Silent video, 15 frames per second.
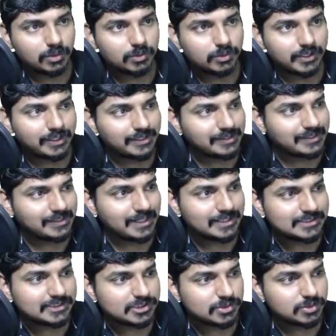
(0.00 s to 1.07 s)
okay, e
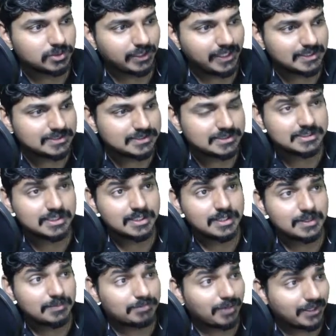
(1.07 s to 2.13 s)
raised to x
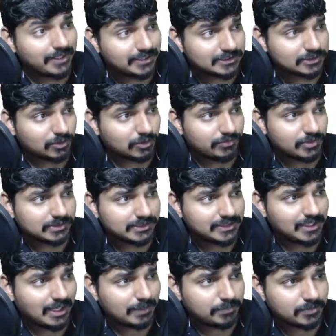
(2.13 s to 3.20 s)
minus of, you see
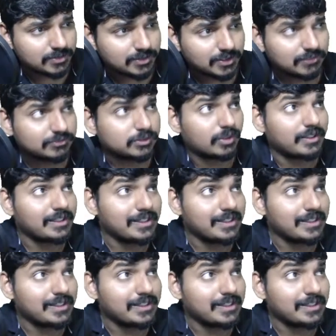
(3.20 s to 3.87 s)
the upper curve, sorry,